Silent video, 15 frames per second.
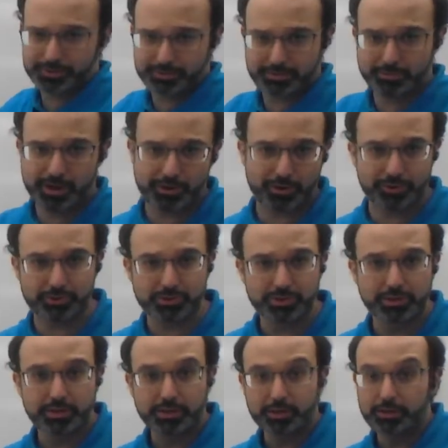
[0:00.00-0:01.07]
and some arrows.
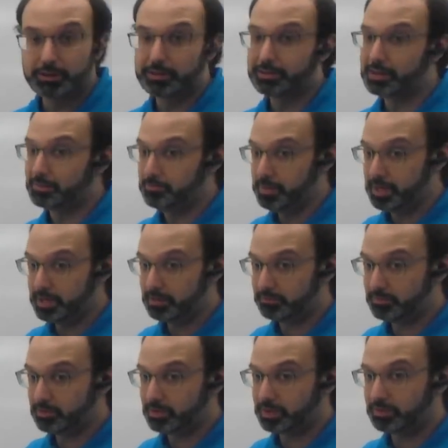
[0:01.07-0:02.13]
They mean
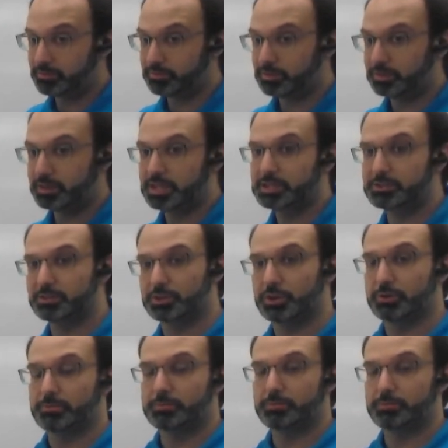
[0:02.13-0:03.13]
very different things, though,